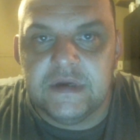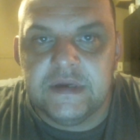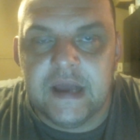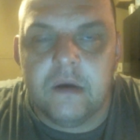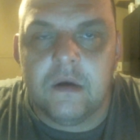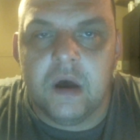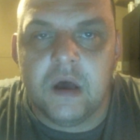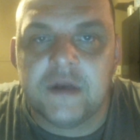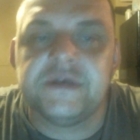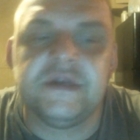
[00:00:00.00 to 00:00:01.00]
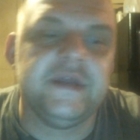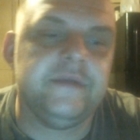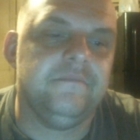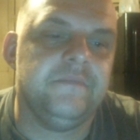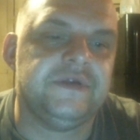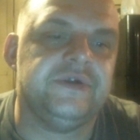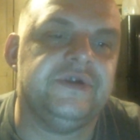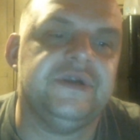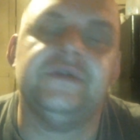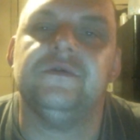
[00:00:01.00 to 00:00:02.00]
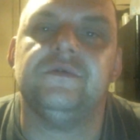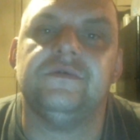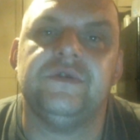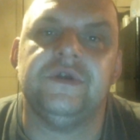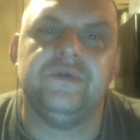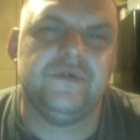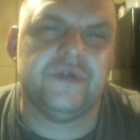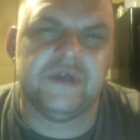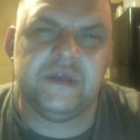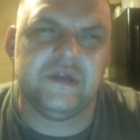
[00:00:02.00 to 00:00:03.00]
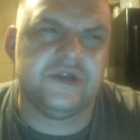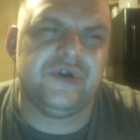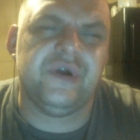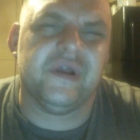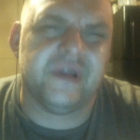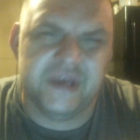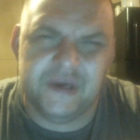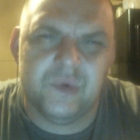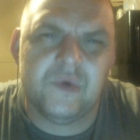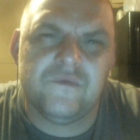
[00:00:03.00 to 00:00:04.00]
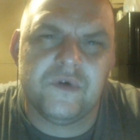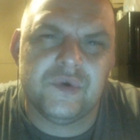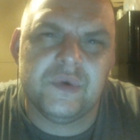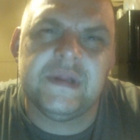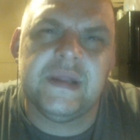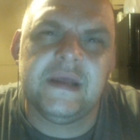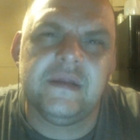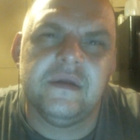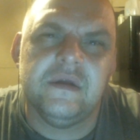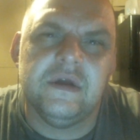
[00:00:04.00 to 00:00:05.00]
Now, honestly, Mr. Jindal, do you think that you're a hero for doing that?